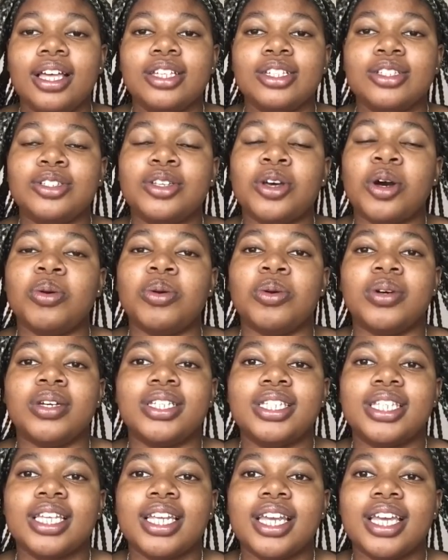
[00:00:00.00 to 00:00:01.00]
So we were
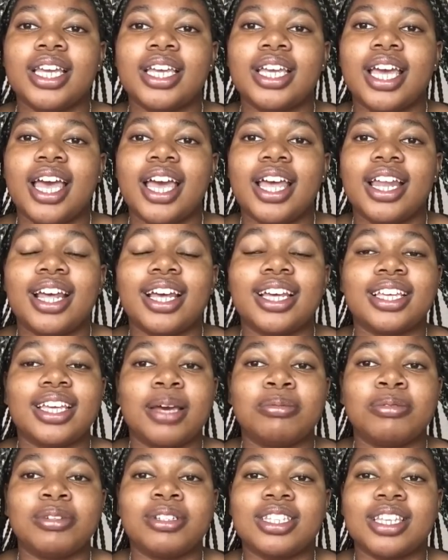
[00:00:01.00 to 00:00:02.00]
sitting, and I
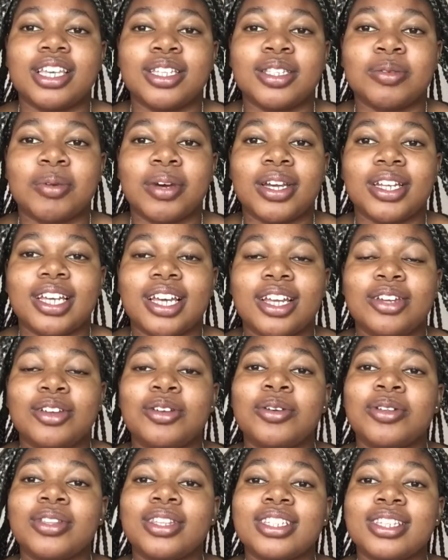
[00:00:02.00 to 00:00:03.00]
kept on saying to my dad,
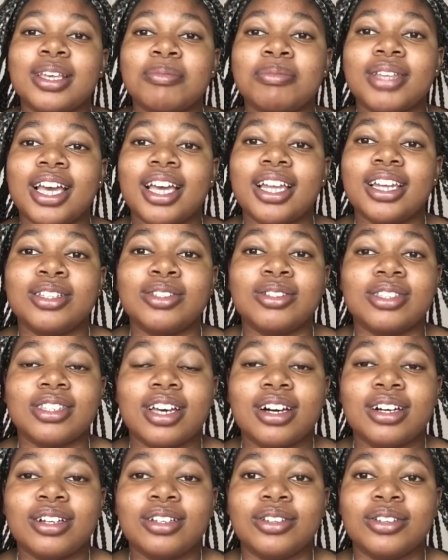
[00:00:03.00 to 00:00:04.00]
"There's something I need to
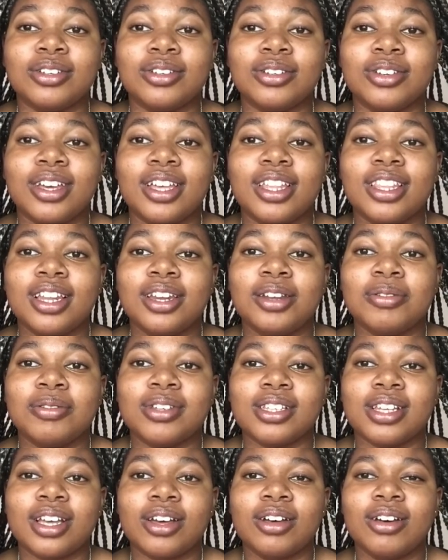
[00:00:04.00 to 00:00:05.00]
tell you." And then he
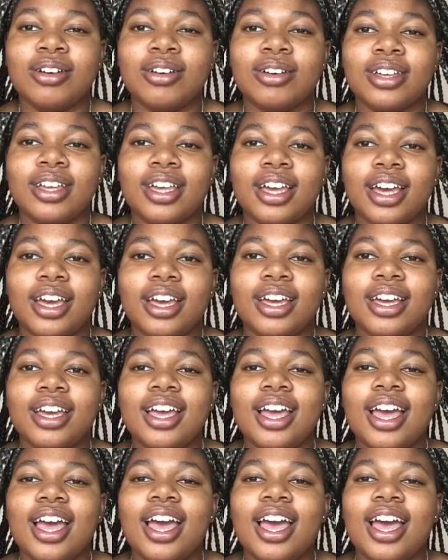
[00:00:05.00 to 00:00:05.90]
was like, "Oh, okay."